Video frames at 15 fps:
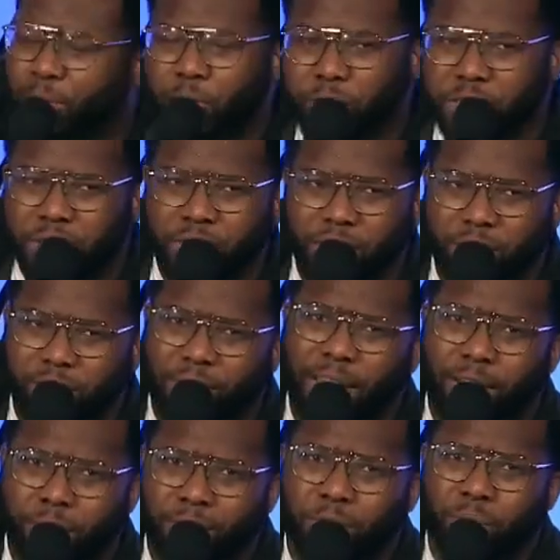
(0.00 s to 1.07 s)
we shouldn't invite
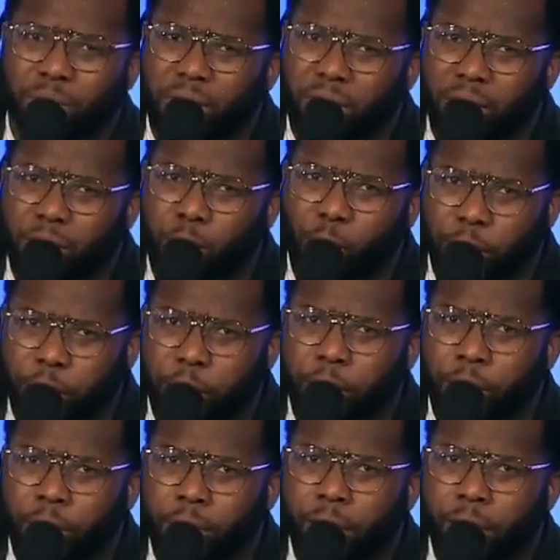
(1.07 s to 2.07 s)
them so we can eat quicker.